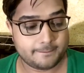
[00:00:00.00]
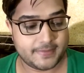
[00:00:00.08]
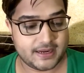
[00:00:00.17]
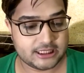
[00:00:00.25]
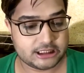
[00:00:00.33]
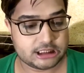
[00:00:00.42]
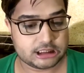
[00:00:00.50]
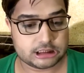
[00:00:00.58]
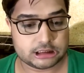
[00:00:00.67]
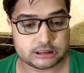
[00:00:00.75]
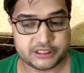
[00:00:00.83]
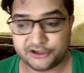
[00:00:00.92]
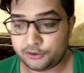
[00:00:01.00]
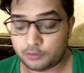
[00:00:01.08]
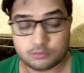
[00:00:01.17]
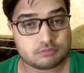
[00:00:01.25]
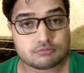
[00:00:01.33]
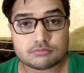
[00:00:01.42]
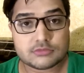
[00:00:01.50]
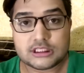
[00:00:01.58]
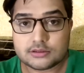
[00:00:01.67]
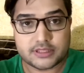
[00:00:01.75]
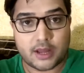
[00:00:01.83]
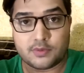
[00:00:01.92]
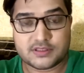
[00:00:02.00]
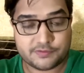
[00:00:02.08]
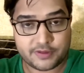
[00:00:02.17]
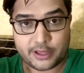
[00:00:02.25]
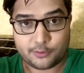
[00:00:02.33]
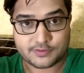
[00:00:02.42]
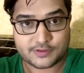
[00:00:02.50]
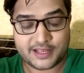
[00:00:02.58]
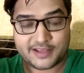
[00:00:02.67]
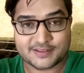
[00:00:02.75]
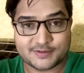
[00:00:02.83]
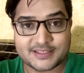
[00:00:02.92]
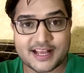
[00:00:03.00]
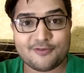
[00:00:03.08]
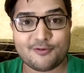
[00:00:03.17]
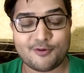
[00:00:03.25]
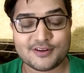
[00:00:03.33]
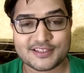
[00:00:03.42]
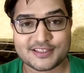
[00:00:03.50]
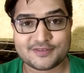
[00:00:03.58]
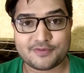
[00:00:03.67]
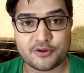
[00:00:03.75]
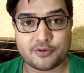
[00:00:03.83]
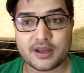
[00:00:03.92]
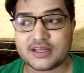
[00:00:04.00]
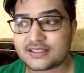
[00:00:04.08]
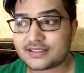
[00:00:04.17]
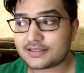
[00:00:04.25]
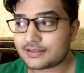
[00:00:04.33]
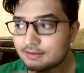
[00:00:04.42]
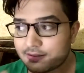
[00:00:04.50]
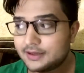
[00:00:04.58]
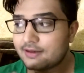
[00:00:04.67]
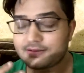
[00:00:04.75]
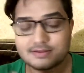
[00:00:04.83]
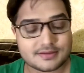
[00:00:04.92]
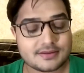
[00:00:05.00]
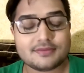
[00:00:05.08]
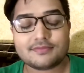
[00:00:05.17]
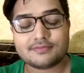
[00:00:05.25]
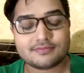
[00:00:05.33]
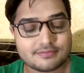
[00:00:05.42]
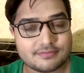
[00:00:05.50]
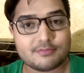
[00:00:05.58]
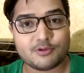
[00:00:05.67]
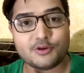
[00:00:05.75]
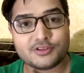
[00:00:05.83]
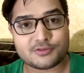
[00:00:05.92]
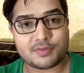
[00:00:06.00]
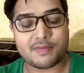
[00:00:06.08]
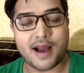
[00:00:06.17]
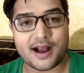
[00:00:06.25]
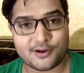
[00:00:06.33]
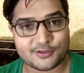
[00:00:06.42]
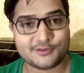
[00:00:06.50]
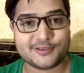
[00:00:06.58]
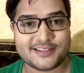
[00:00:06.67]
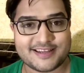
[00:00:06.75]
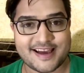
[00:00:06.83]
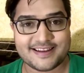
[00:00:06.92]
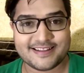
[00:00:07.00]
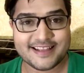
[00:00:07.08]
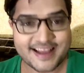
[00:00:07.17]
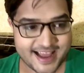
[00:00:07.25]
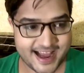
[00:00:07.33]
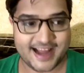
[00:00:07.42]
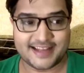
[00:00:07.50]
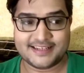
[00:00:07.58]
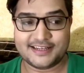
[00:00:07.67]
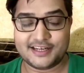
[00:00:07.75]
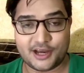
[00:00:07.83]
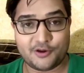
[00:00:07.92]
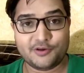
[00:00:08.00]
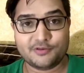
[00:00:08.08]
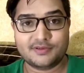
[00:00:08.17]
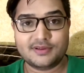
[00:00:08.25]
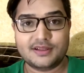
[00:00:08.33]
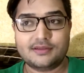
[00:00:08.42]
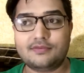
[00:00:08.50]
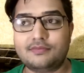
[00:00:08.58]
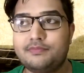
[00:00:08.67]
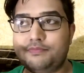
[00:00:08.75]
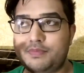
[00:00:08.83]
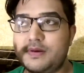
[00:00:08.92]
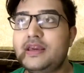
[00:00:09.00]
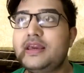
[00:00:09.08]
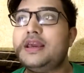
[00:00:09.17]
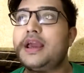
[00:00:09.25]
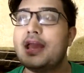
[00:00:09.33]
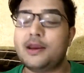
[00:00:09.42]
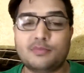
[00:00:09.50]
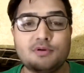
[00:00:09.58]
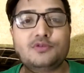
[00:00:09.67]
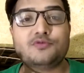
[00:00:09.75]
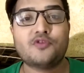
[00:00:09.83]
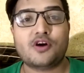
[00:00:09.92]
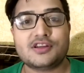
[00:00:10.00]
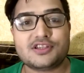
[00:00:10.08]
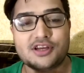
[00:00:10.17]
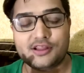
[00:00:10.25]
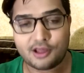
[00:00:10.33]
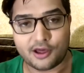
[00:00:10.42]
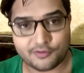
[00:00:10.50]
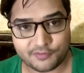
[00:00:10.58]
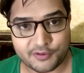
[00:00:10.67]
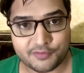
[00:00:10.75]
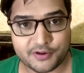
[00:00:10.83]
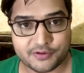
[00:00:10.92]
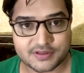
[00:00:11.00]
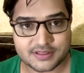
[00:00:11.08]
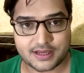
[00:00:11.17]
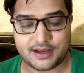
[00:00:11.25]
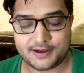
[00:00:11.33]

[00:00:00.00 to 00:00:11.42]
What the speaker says: But you know, that was the video. So thank you so much guys for watching this video. It is good to be back onto the channel, and now you will be able to watch a lot of new videos